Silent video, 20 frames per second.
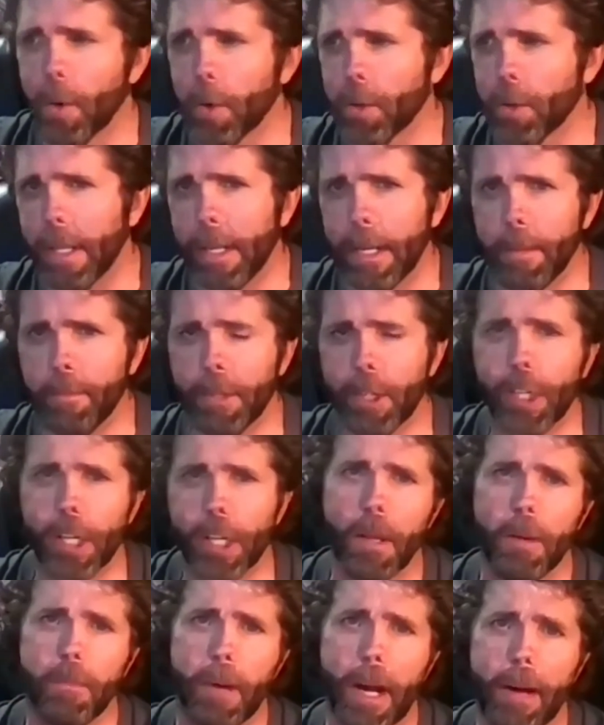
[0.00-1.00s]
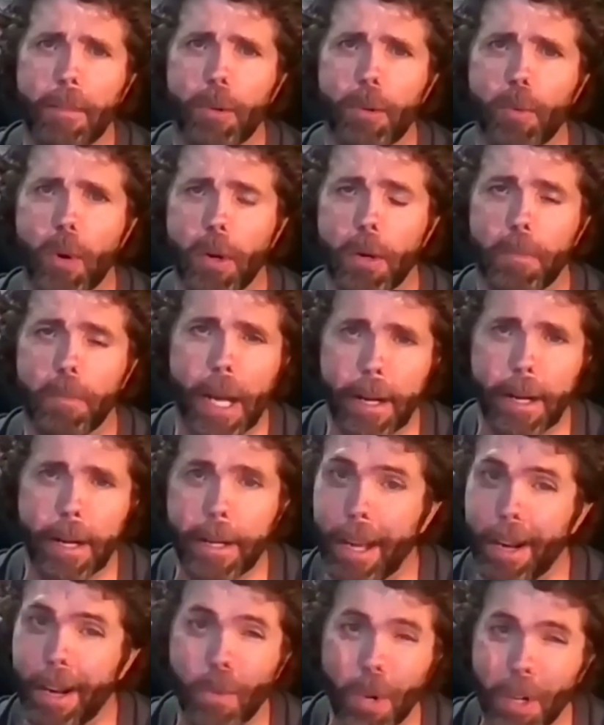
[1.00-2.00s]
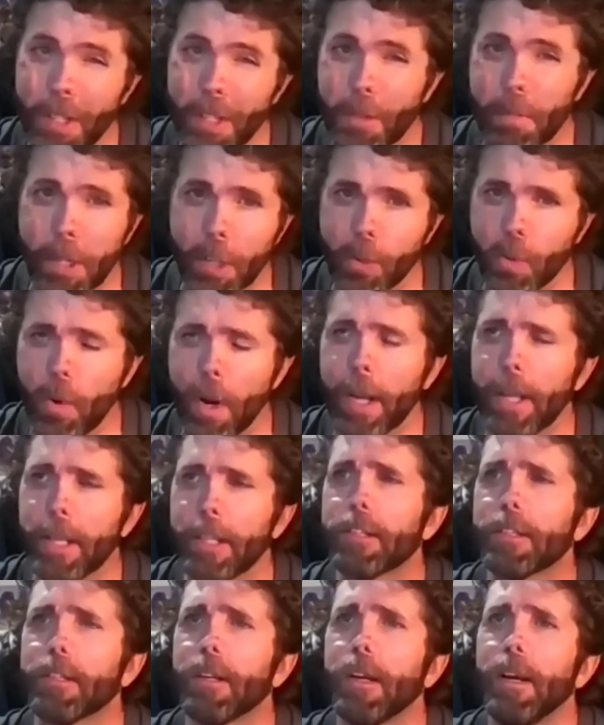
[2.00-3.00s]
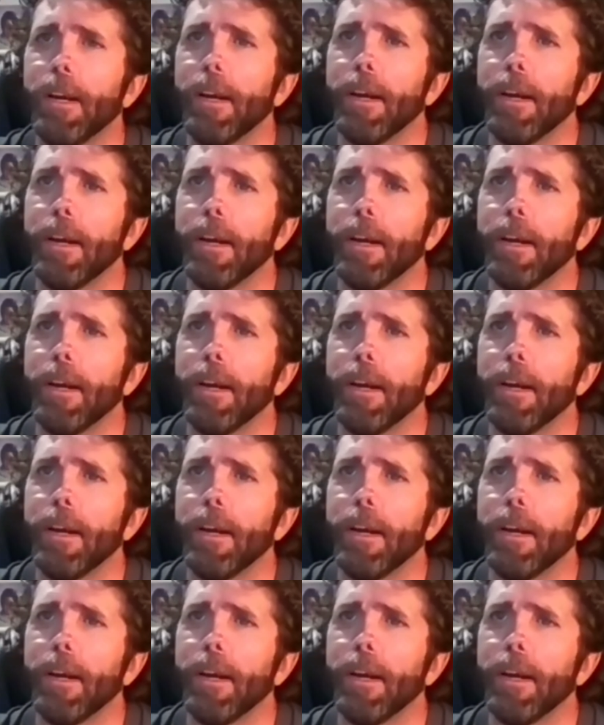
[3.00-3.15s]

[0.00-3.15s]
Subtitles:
First Lady Michelle Obama wrote about it not once but twice.